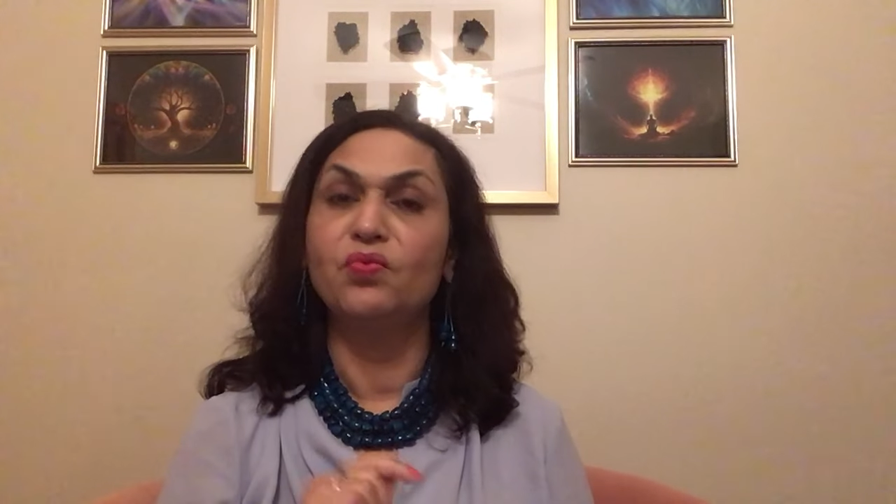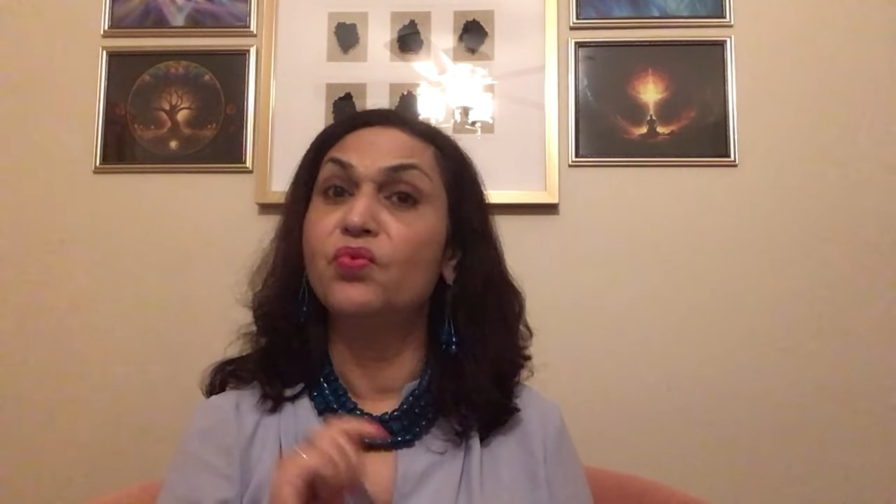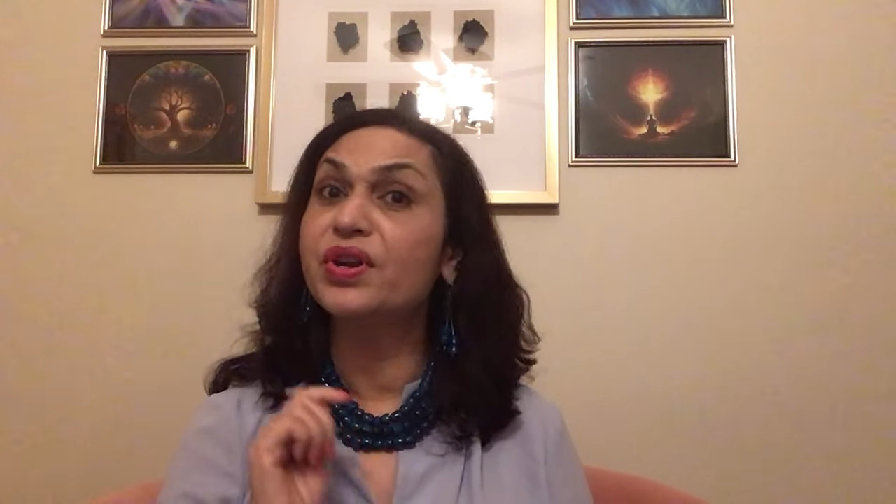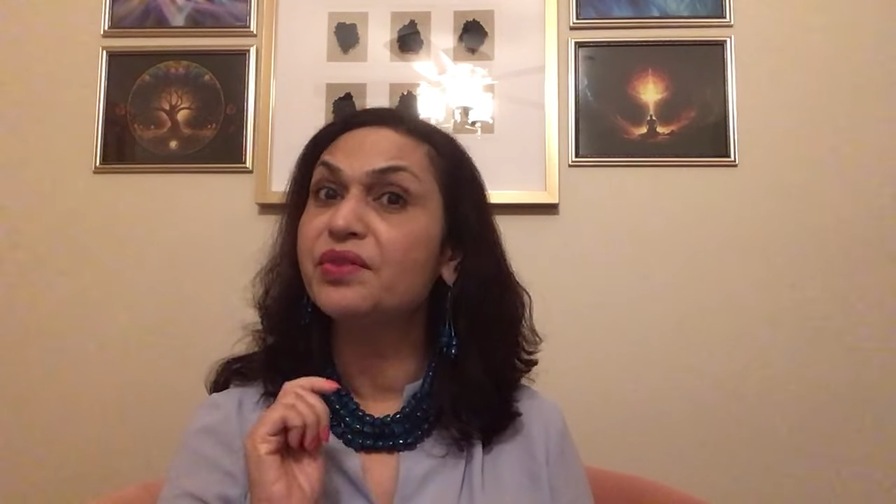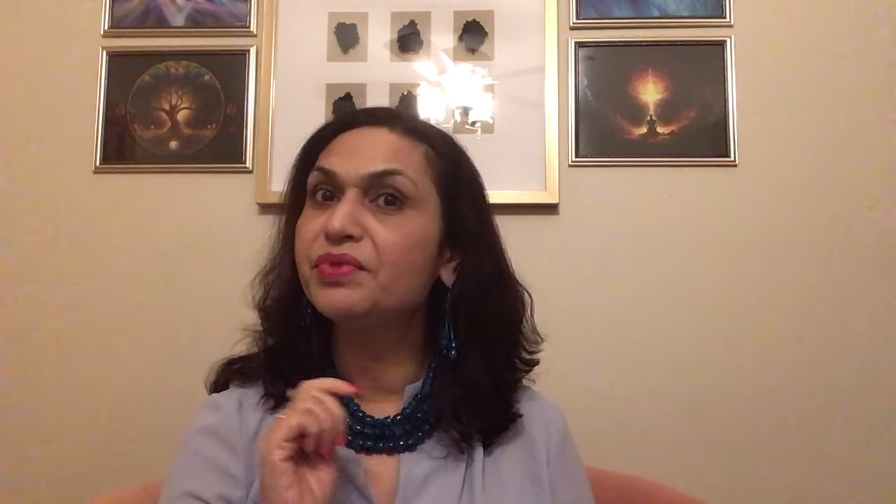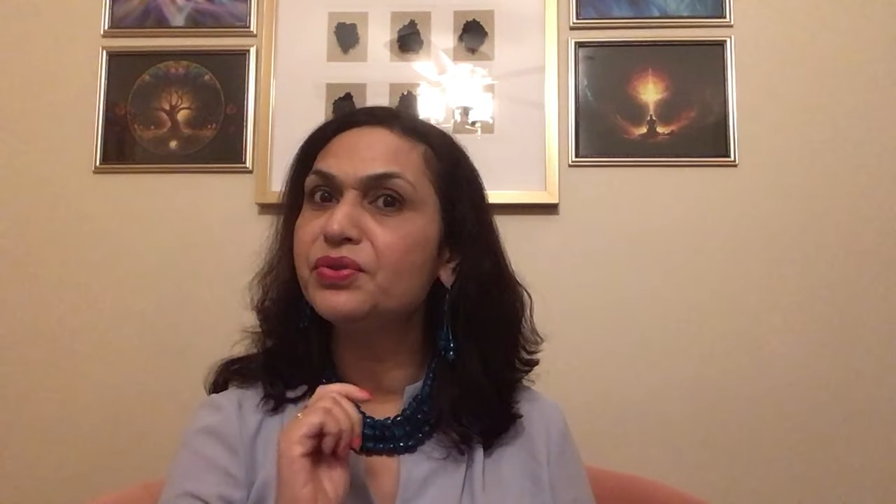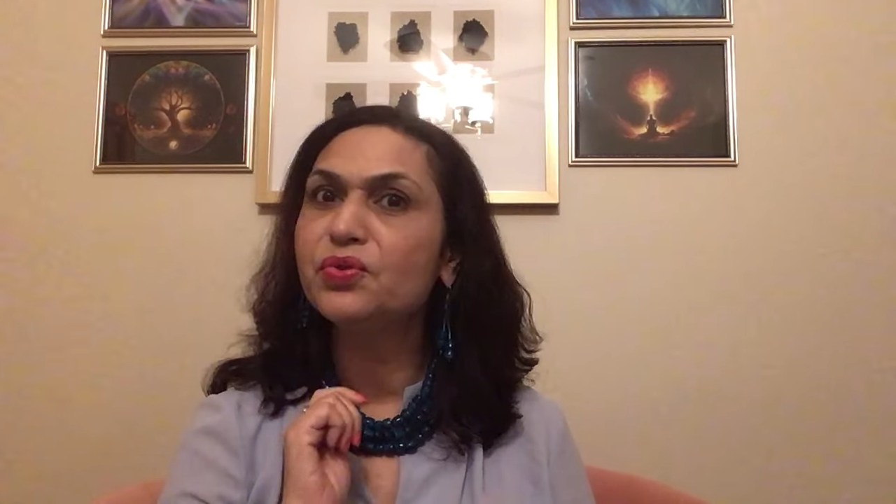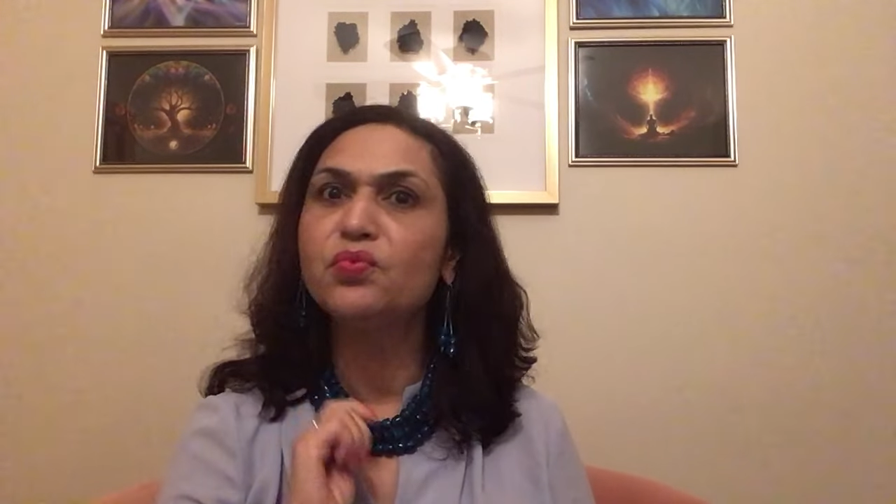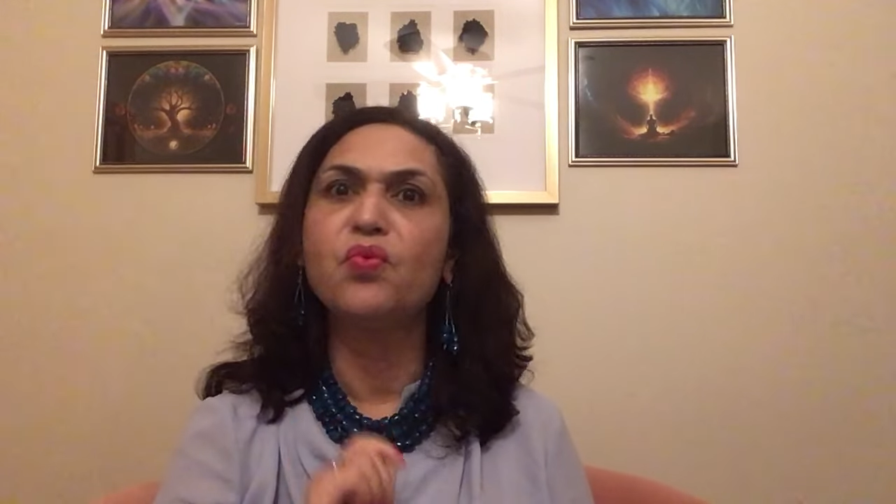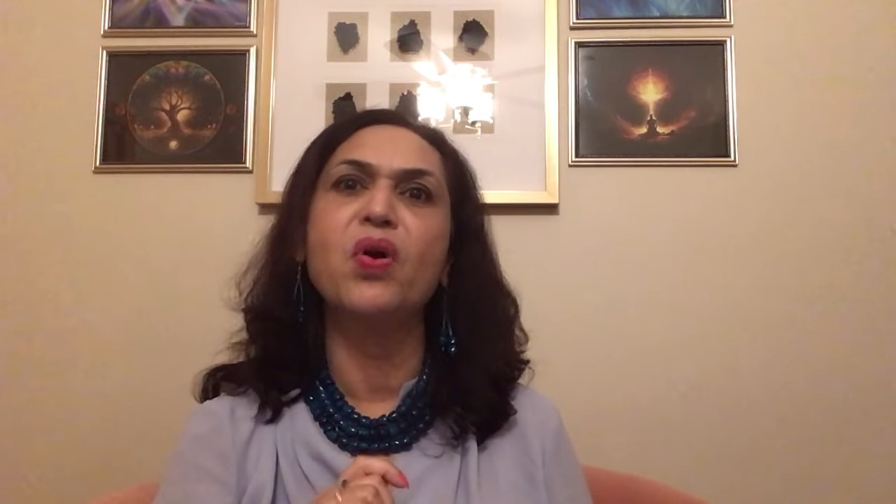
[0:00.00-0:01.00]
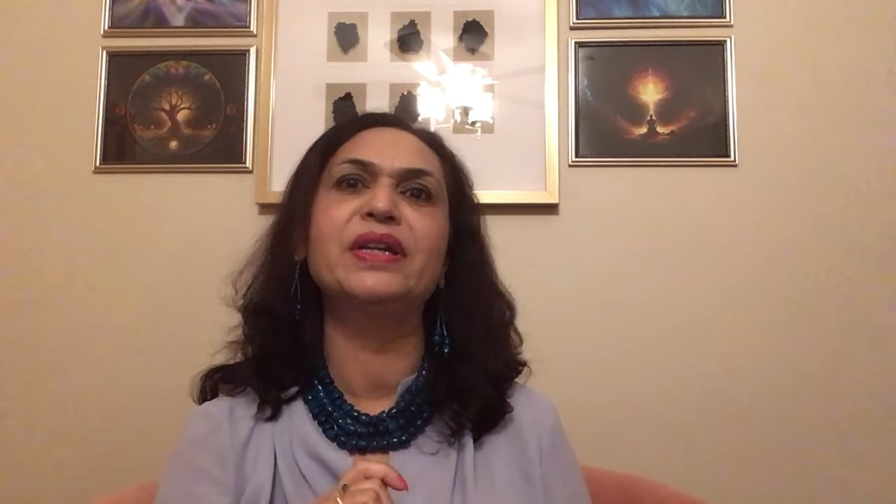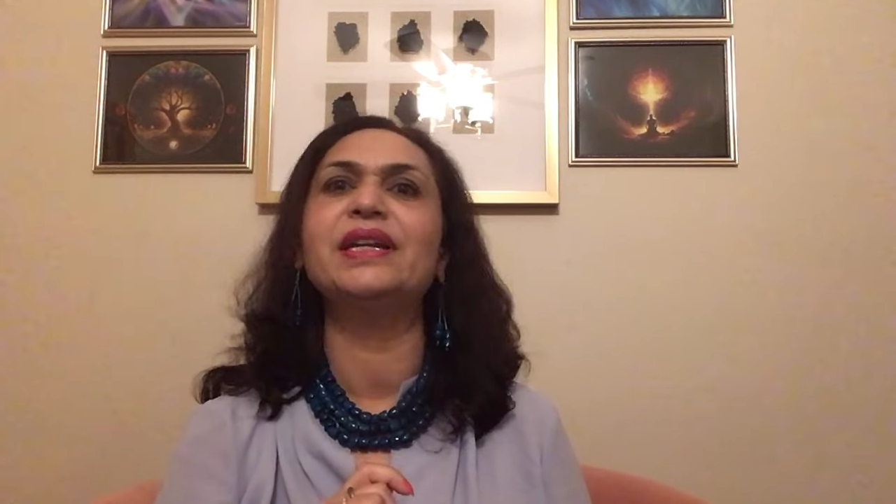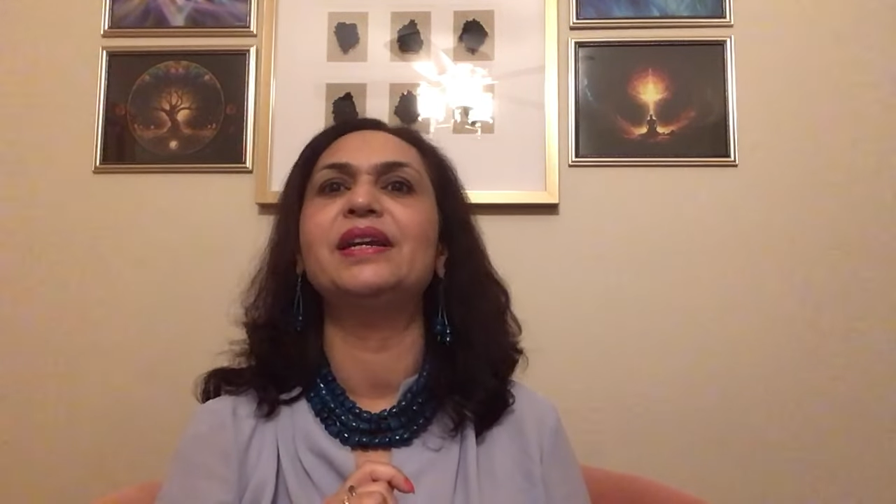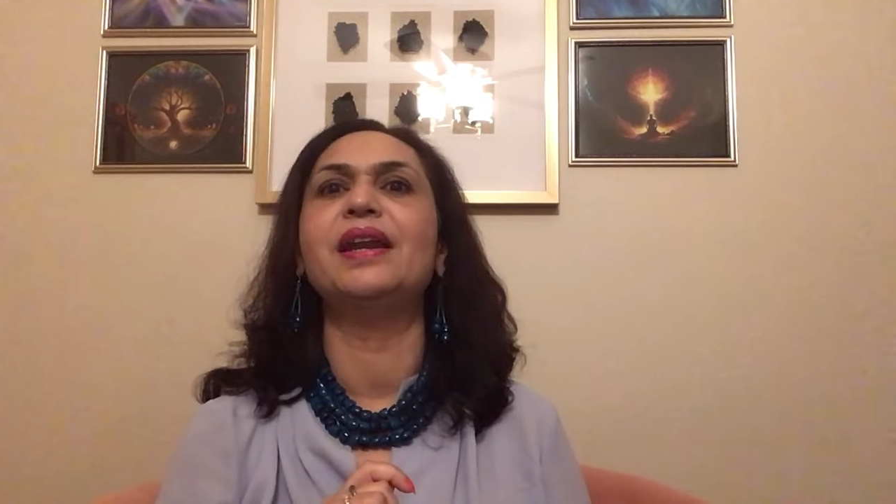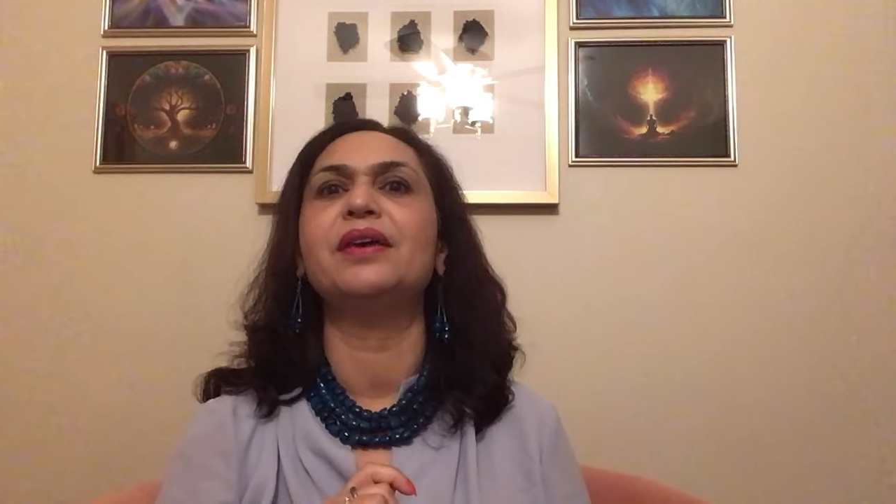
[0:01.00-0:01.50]
whatever you want
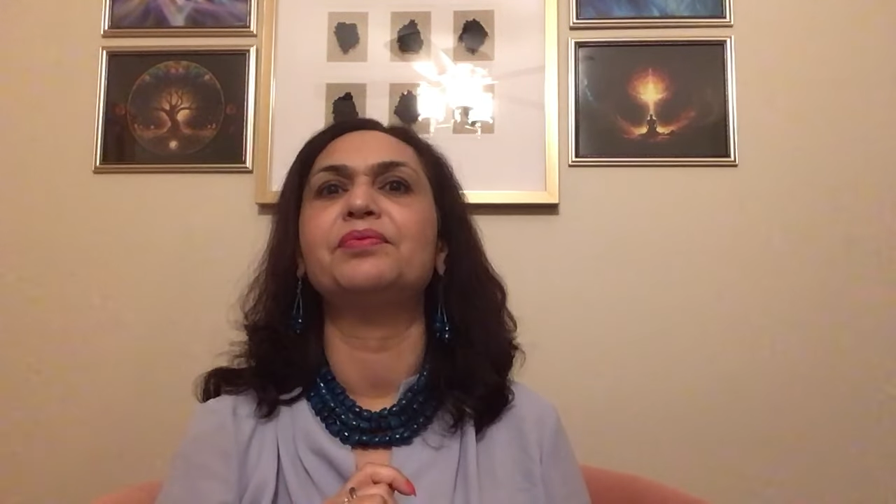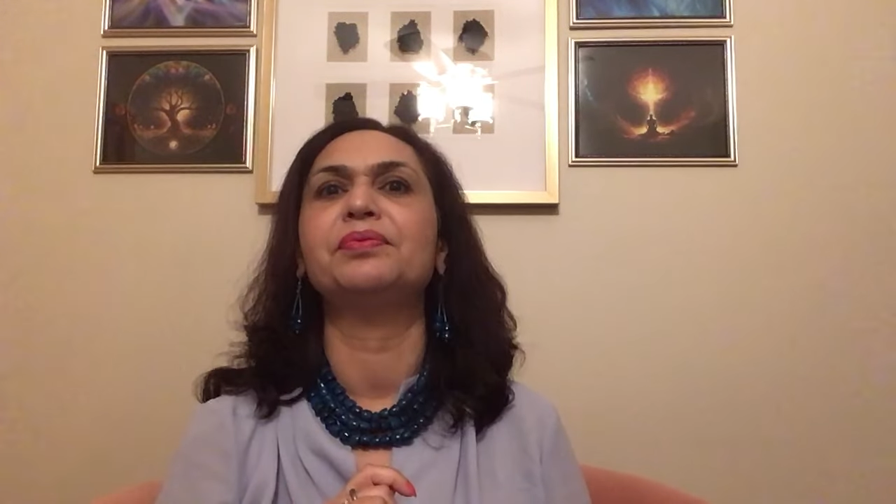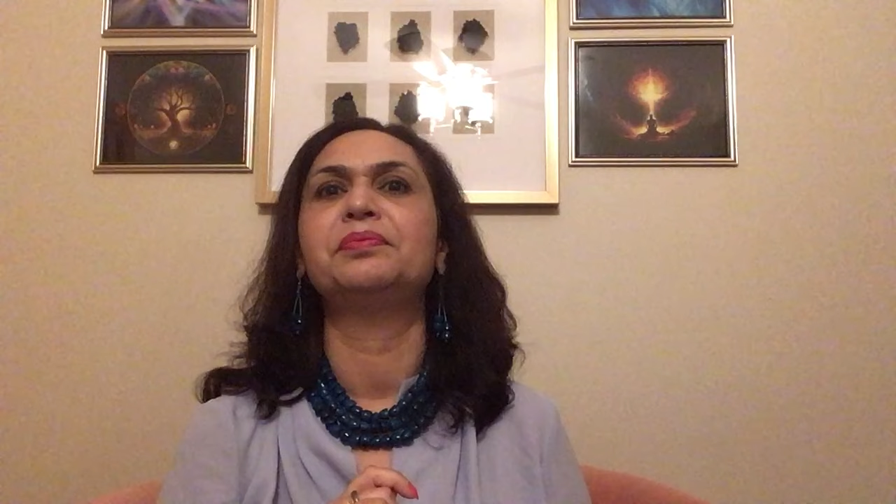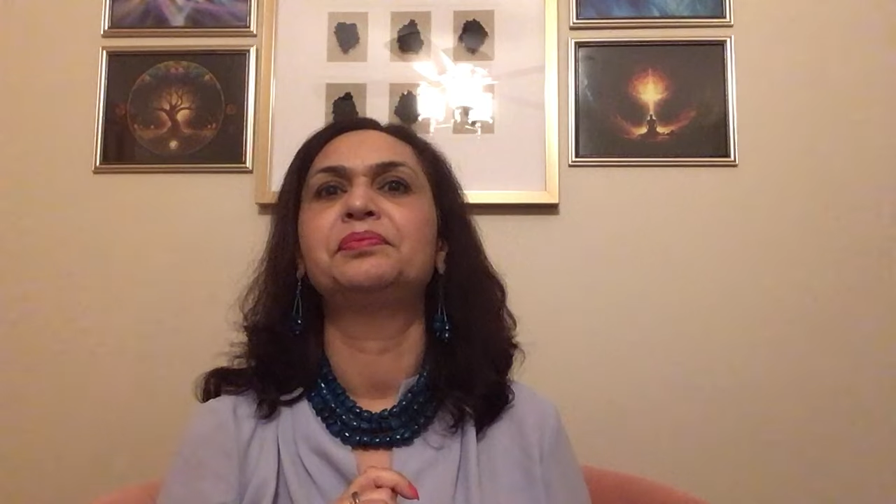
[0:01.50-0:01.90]
in life.